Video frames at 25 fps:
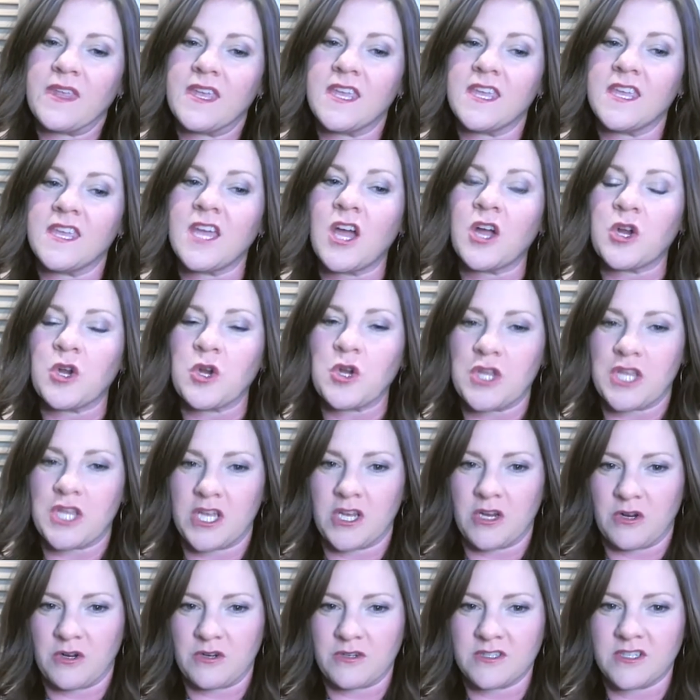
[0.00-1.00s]
younger
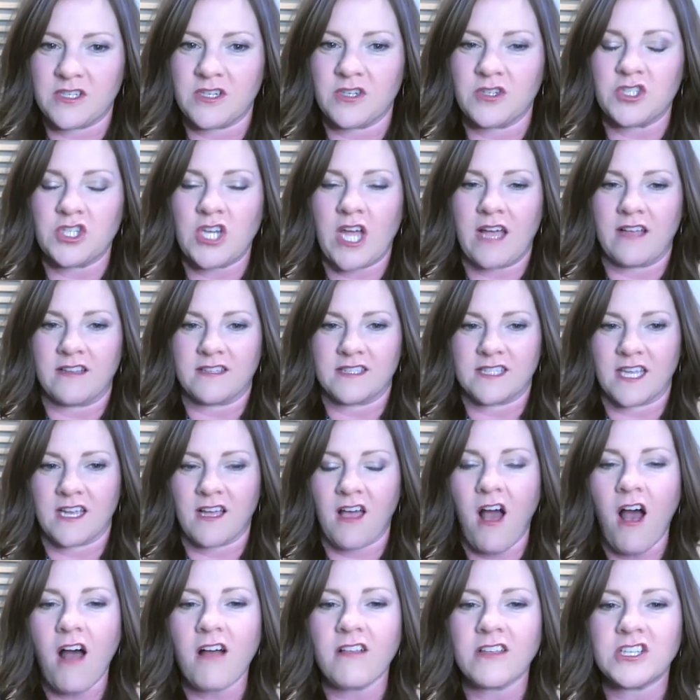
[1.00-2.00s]
years your child
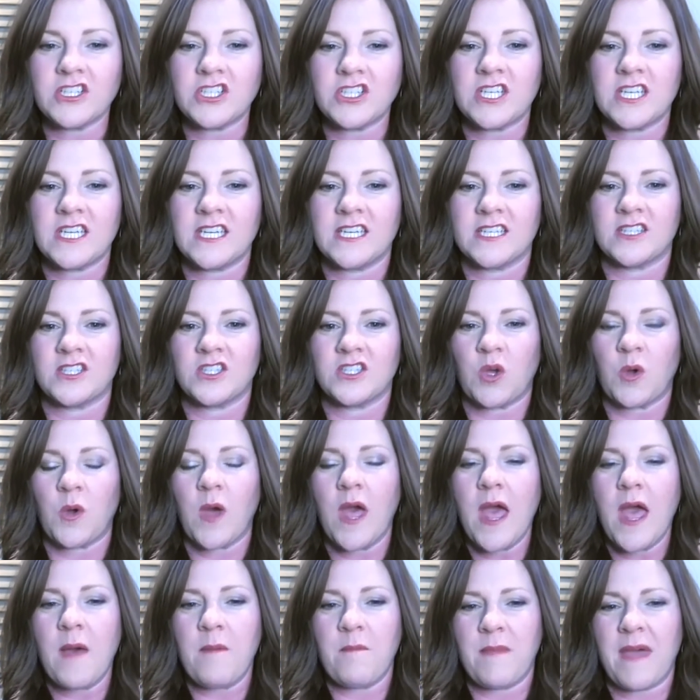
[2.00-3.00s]
psychology and so
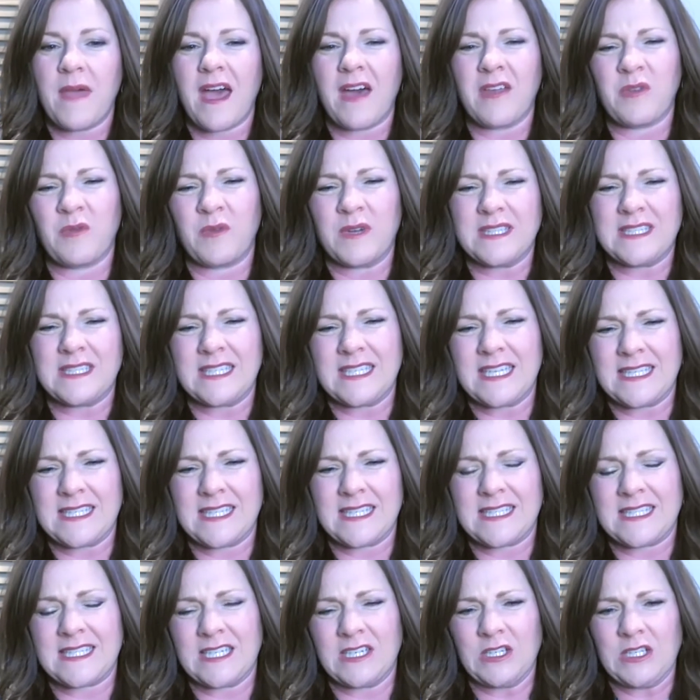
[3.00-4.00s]
math wasn't
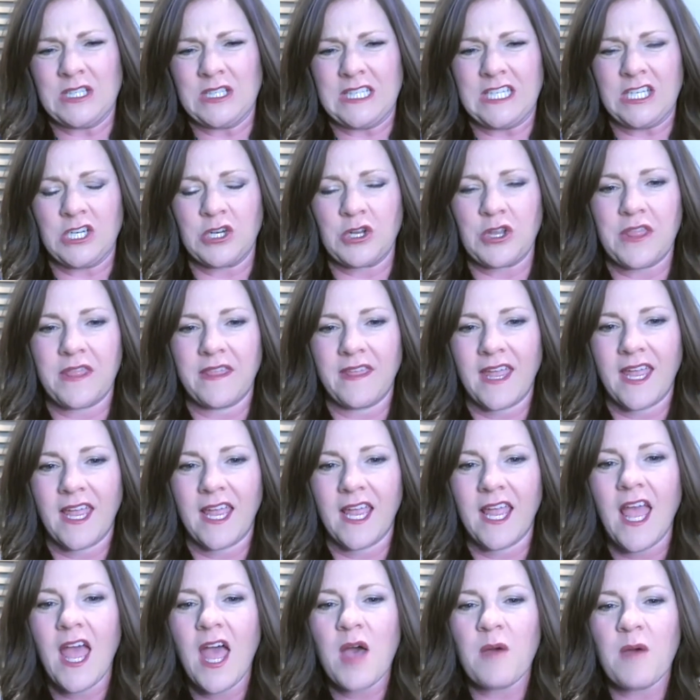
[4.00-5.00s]
necessarily your
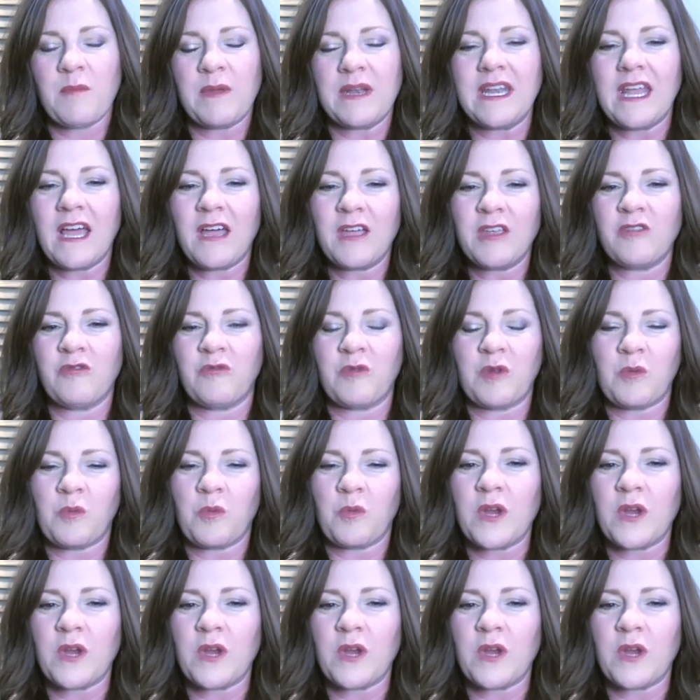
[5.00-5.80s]
thing but now you've been